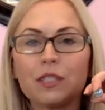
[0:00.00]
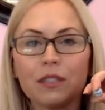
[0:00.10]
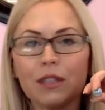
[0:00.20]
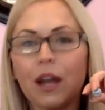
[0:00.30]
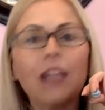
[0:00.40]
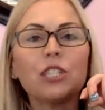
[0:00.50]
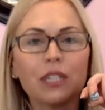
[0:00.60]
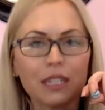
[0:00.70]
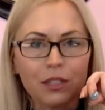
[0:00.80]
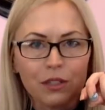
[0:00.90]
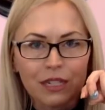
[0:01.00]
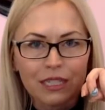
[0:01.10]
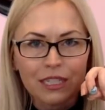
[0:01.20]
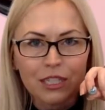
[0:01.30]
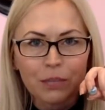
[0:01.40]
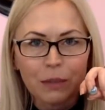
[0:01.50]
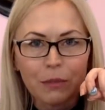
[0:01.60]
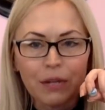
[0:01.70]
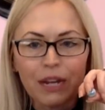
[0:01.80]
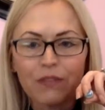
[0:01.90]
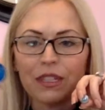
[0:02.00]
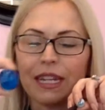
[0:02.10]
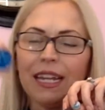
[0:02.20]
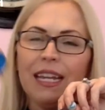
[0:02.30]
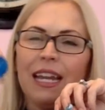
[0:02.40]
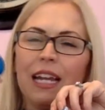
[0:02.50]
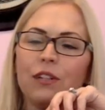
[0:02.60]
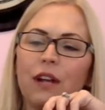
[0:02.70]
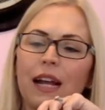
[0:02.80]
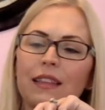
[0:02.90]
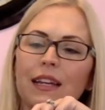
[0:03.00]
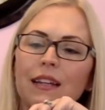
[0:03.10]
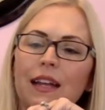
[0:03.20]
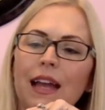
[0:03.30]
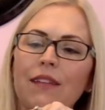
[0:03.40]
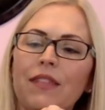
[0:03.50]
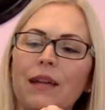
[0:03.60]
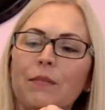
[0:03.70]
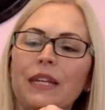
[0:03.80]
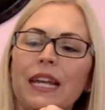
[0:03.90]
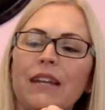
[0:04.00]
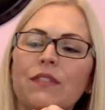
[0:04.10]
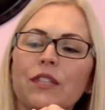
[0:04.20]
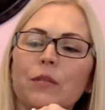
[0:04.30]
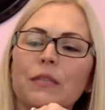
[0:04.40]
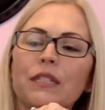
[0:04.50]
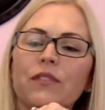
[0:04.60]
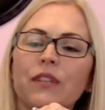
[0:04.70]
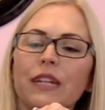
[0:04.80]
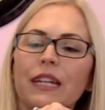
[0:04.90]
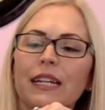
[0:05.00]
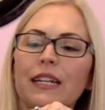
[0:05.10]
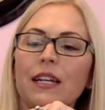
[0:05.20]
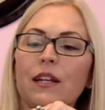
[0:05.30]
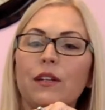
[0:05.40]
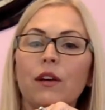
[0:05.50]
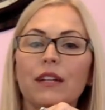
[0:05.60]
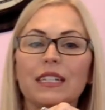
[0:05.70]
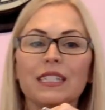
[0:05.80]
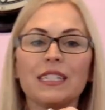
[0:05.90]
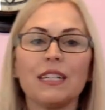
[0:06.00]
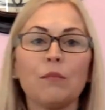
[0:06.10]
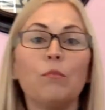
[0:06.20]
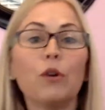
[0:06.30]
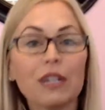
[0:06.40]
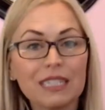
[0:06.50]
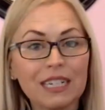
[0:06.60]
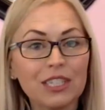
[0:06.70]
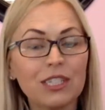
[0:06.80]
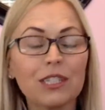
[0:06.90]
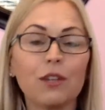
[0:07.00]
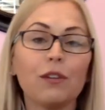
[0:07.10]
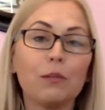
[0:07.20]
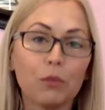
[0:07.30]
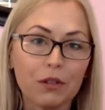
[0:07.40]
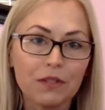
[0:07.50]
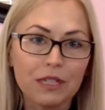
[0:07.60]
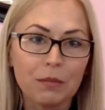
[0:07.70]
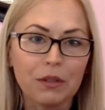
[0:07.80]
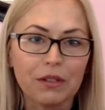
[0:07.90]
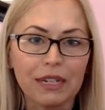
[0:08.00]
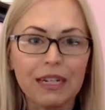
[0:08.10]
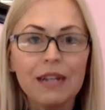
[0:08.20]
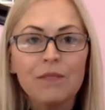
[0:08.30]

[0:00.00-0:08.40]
logic that you'd like to instrument more heavily, and you have that behave a little bit differently. Notice more extensions loaded, more visibility,